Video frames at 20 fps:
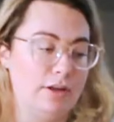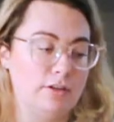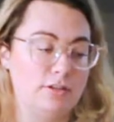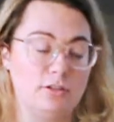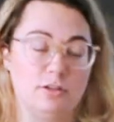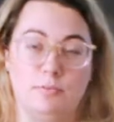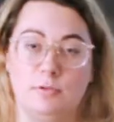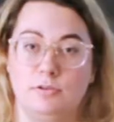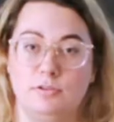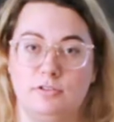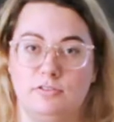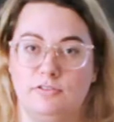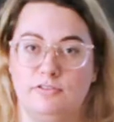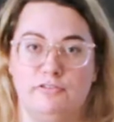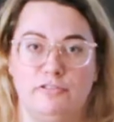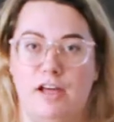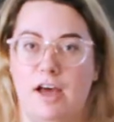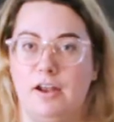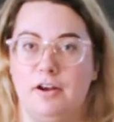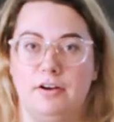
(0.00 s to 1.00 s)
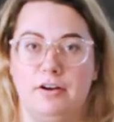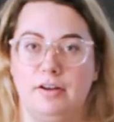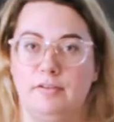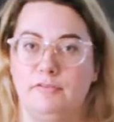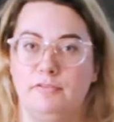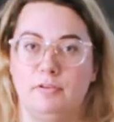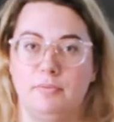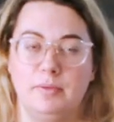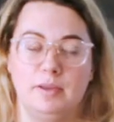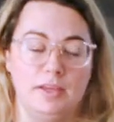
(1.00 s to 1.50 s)
nails are the most flattering
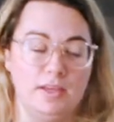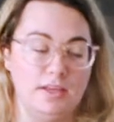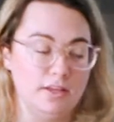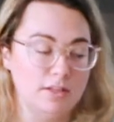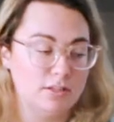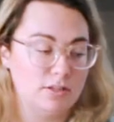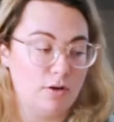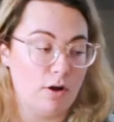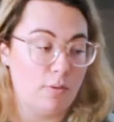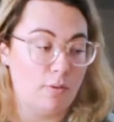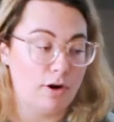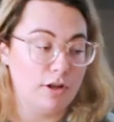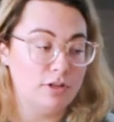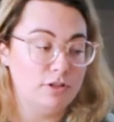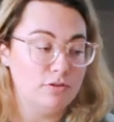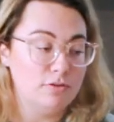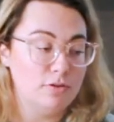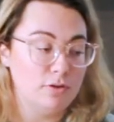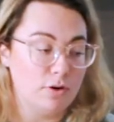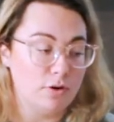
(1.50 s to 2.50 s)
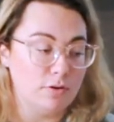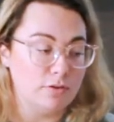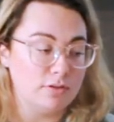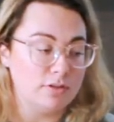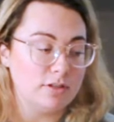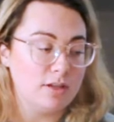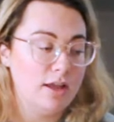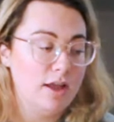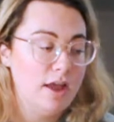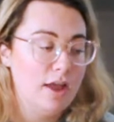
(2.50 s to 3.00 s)
for me, so I want to do
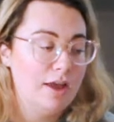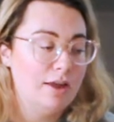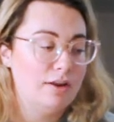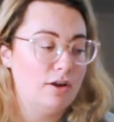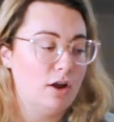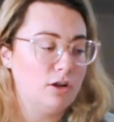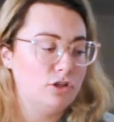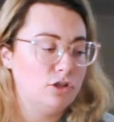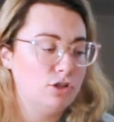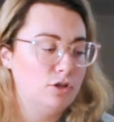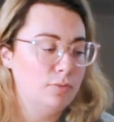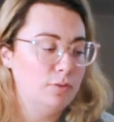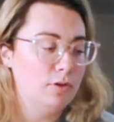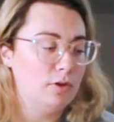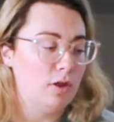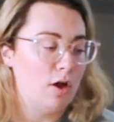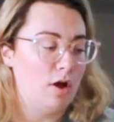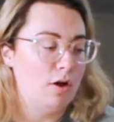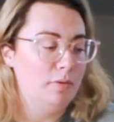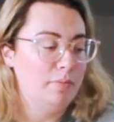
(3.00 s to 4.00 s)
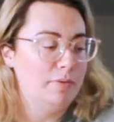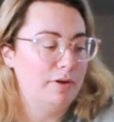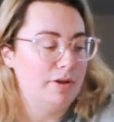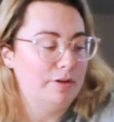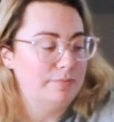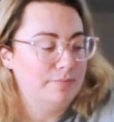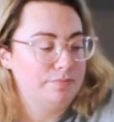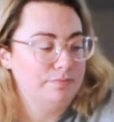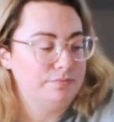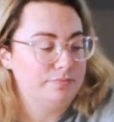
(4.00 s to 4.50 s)
those. Not super long,
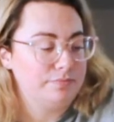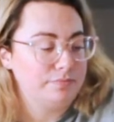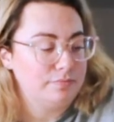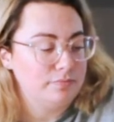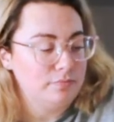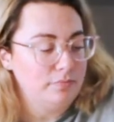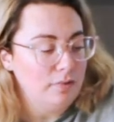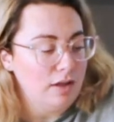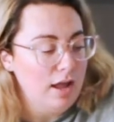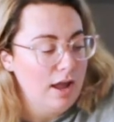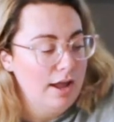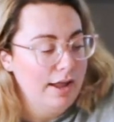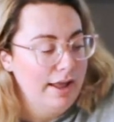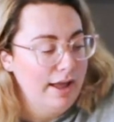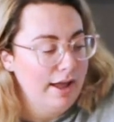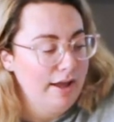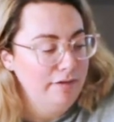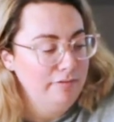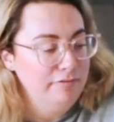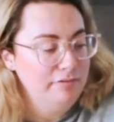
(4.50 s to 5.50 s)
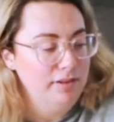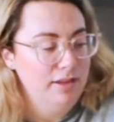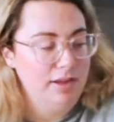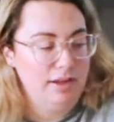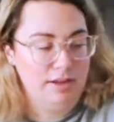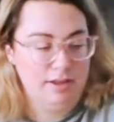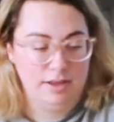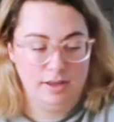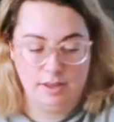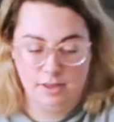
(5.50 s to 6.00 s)
but I have
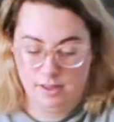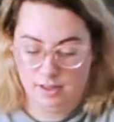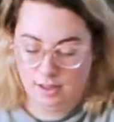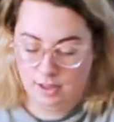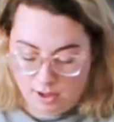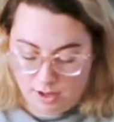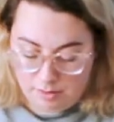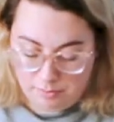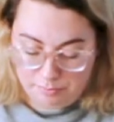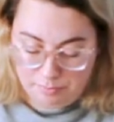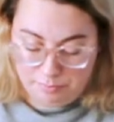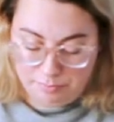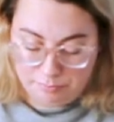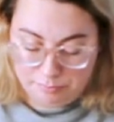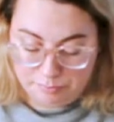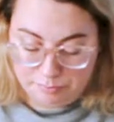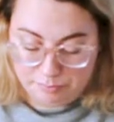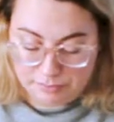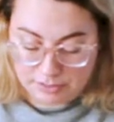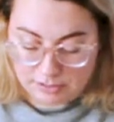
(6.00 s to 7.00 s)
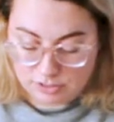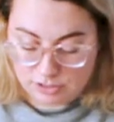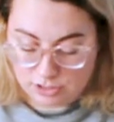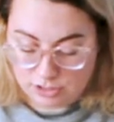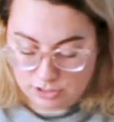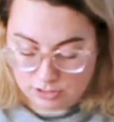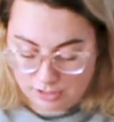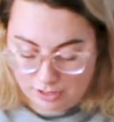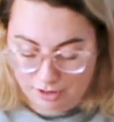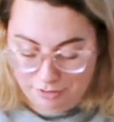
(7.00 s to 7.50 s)
like a bunch
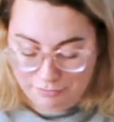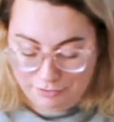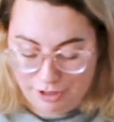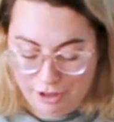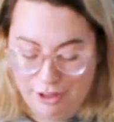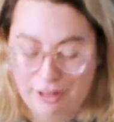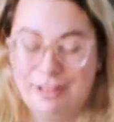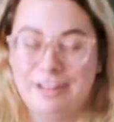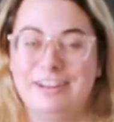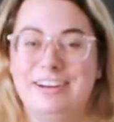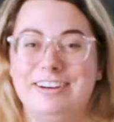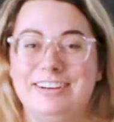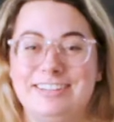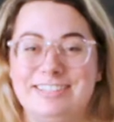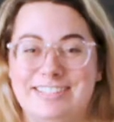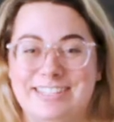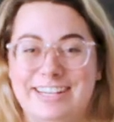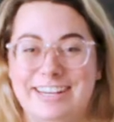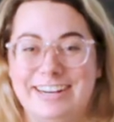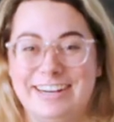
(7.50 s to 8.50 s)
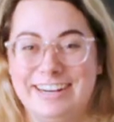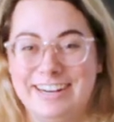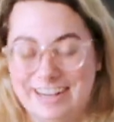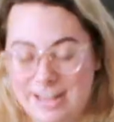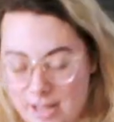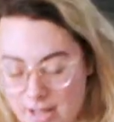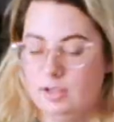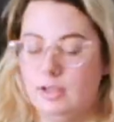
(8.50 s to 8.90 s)
of colors here.